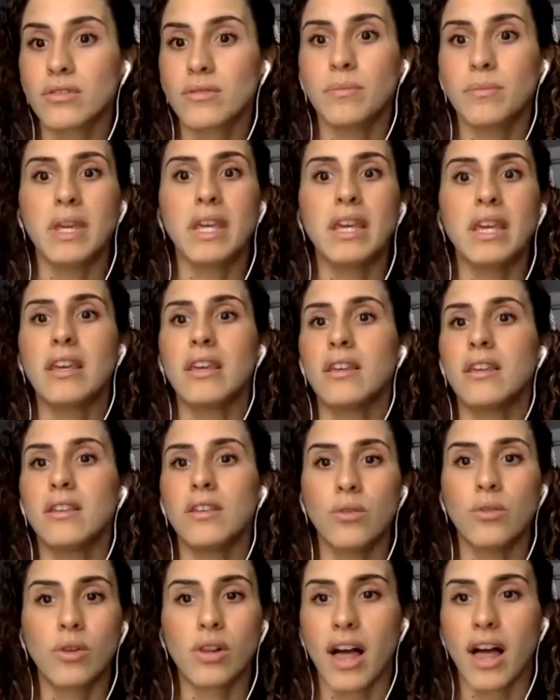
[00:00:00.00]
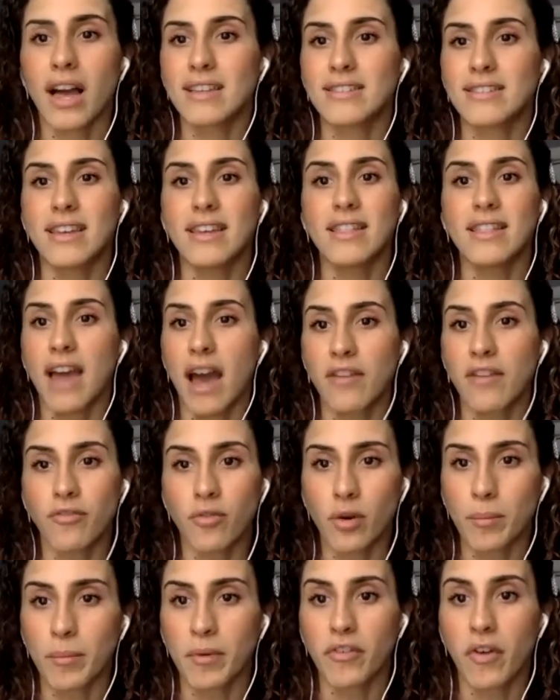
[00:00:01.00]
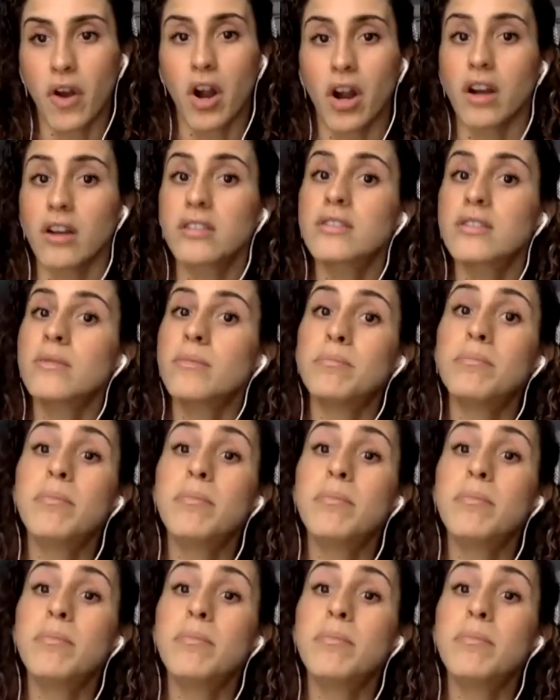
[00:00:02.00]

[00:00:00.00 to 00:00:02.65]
be utilizing that form of art.